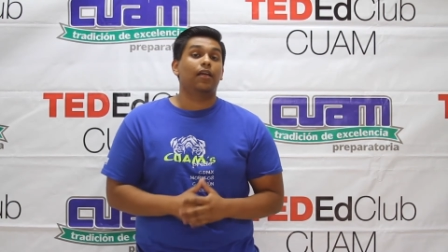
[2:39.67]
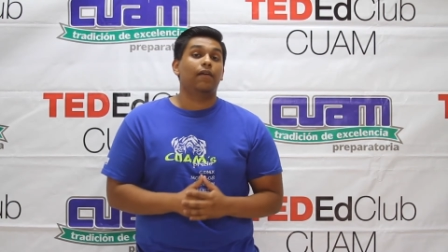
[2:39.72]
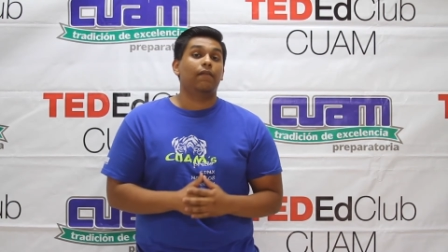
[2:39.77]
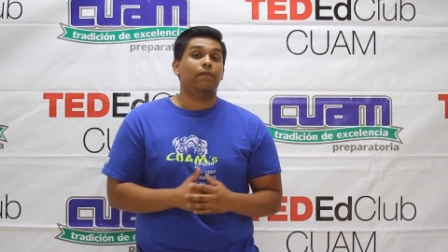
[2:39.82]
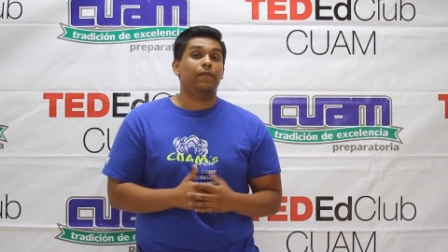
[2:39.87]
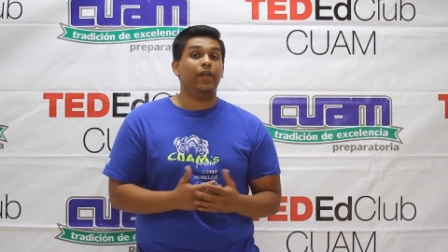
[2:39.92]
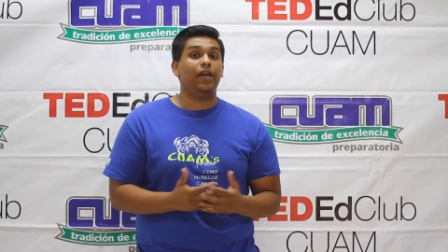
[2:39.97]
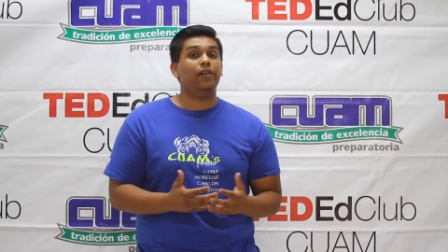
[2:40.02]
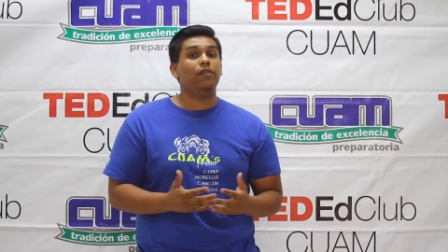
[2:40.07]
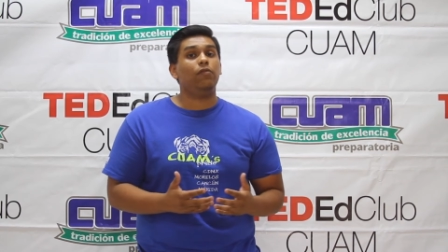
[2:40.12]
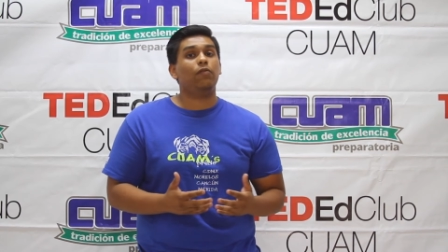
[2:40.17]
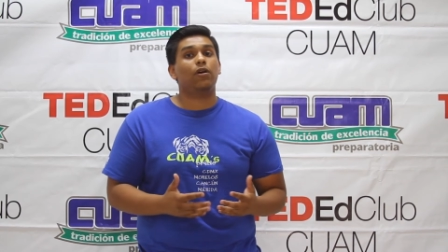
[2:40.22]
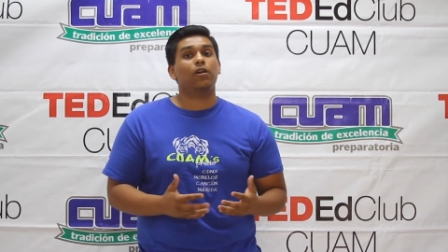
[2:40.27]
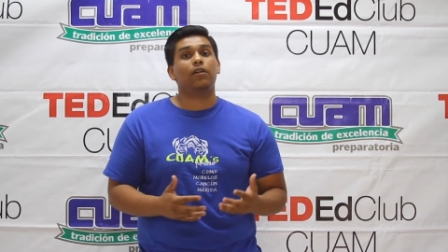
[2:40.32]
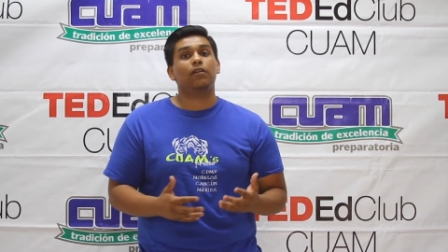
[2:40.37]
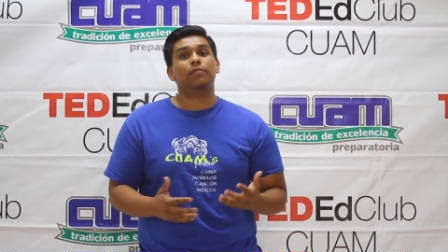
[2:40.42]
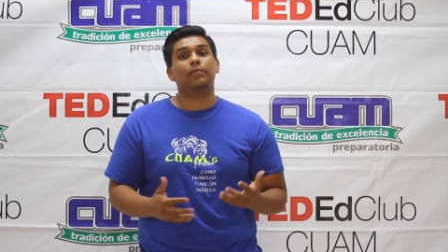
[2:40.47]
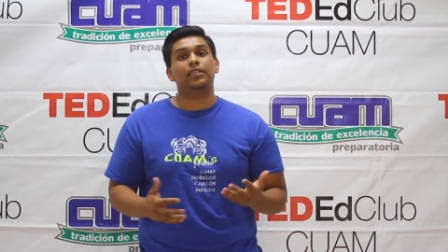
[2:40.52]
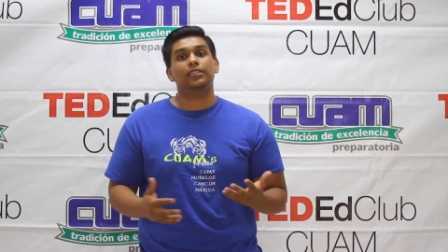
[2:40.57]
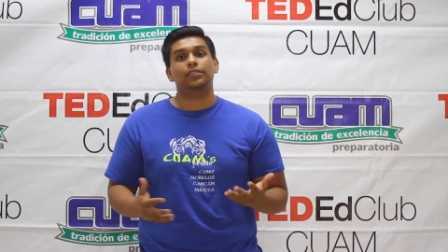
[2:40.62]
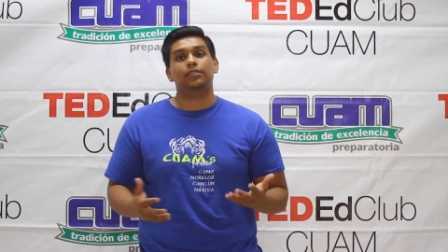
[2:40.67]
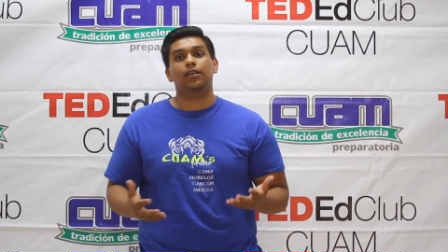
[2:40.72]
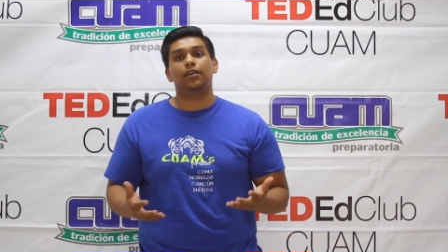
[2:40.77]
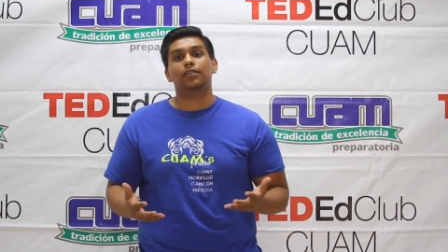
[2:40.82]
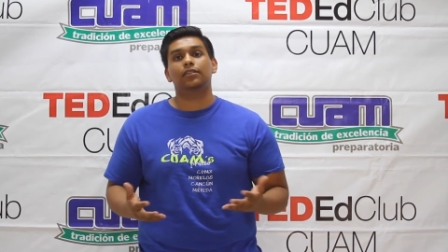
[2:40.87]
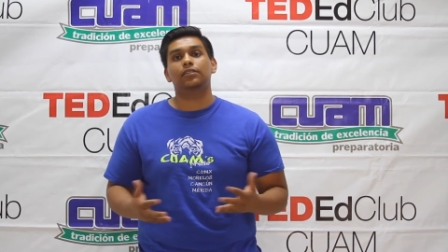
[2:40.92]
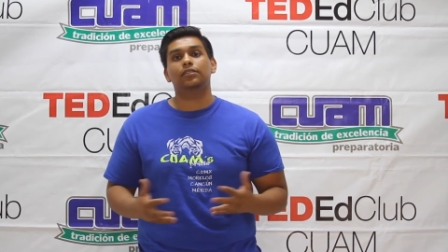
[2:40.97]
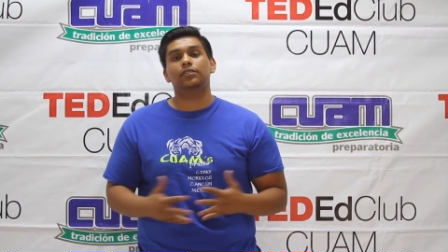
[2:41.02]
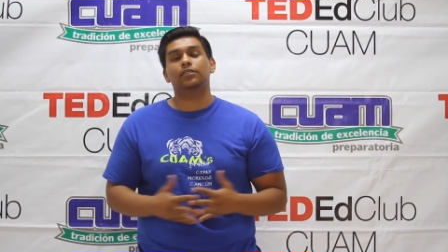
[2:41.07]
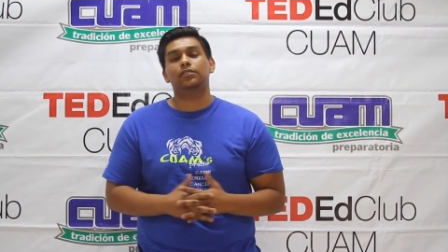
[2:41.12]
Then one of my
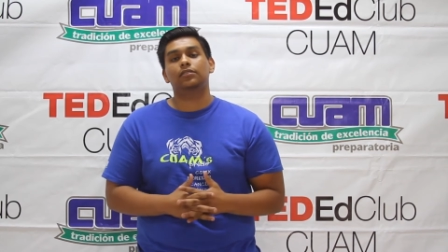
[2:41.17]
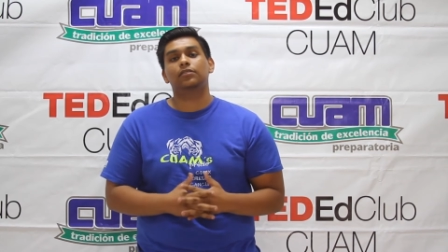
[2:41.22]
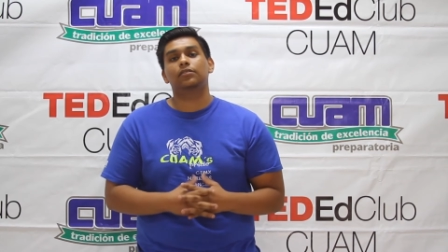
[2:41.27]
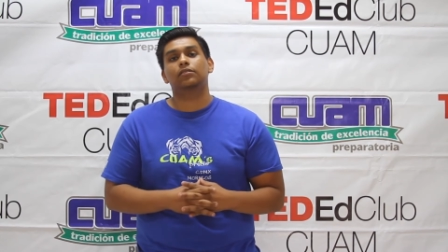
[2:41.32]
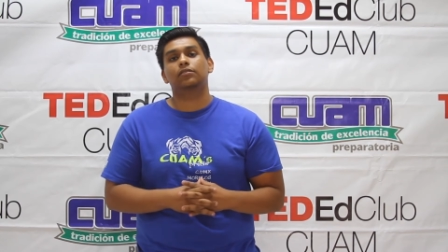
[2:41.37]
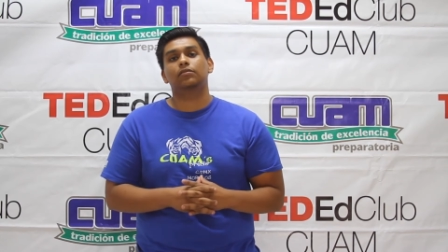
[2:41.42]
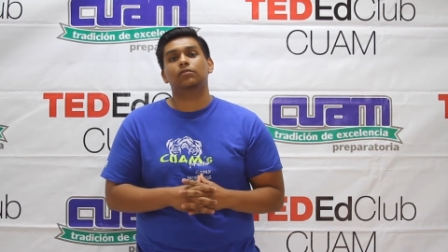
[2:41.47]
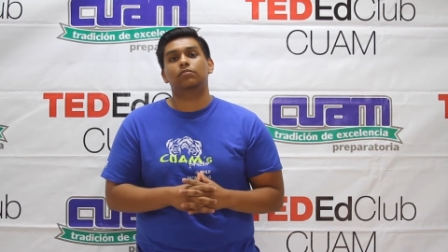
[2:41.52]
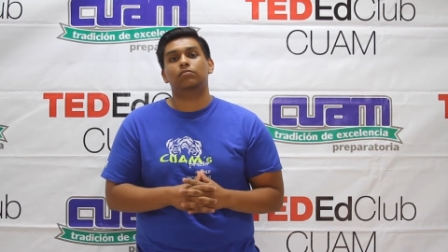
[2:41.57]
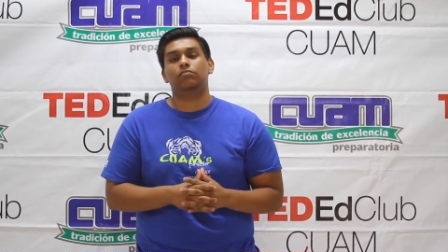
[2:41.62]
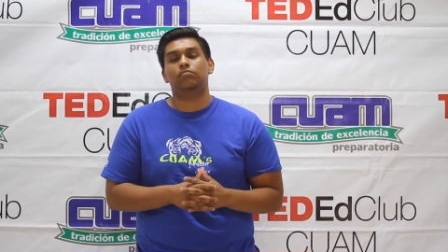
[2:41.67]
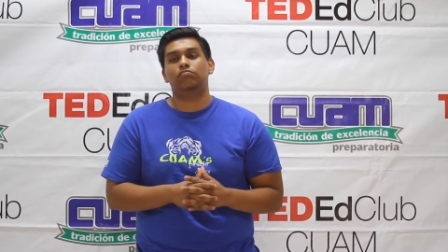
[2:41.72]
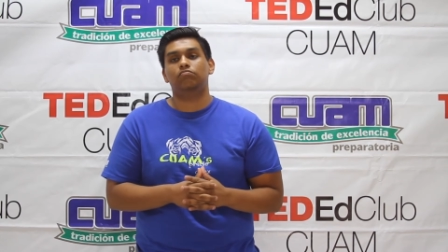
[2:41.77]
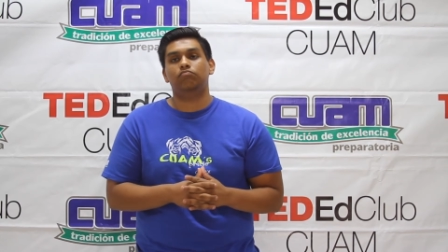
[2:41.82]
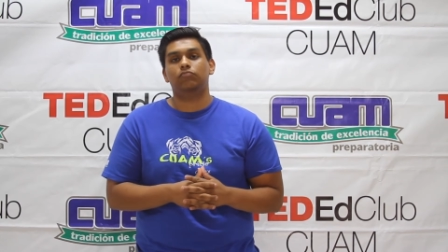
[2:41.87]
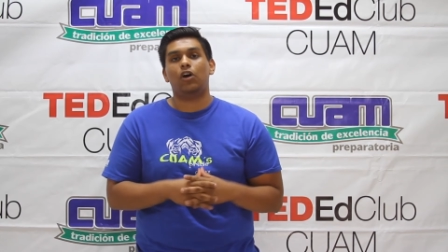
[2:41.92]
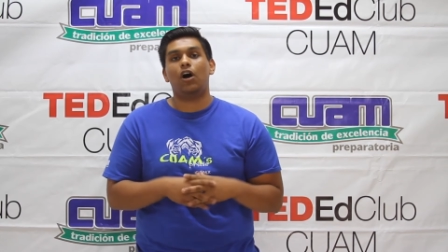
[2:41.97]
students hmm,